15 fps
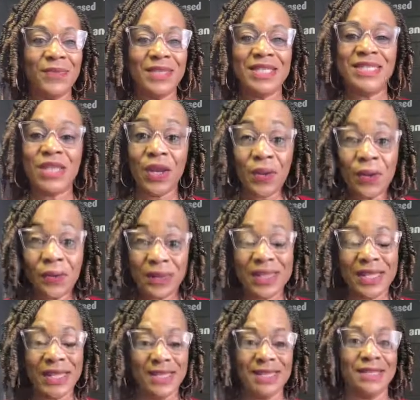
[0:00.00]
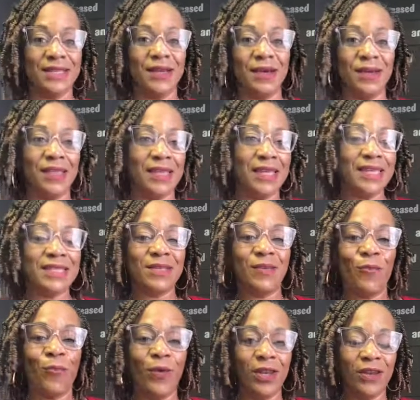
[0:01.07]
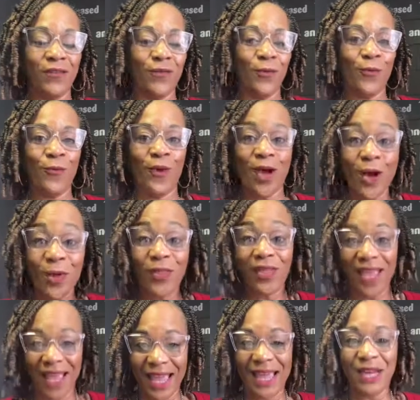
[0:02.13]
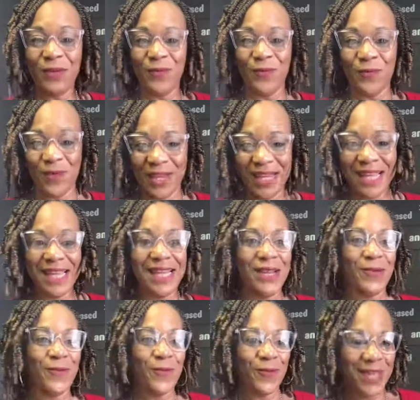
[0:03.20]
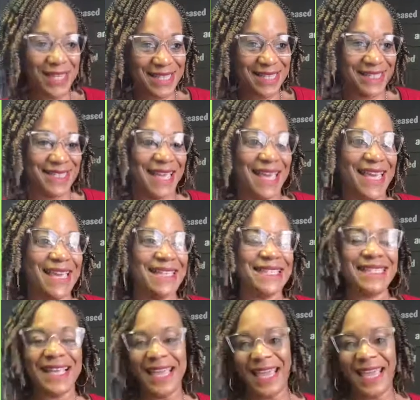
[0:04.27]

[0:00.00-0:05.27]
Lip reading: sharing with us on these wonderful Wealth and Winning Wednesdays.